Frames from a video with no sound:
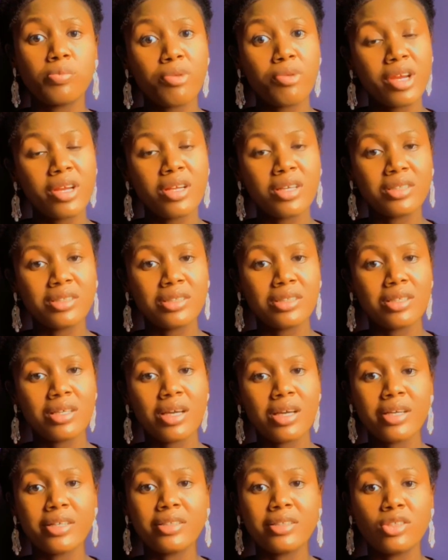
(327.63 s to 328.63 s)
pregnancy
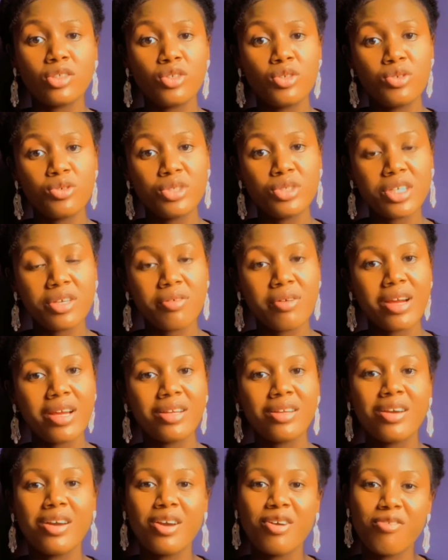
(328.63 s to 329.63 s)
and
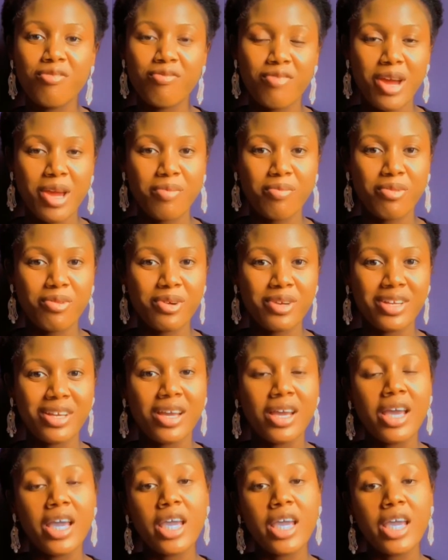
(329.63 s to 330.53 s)
uterine fibroid.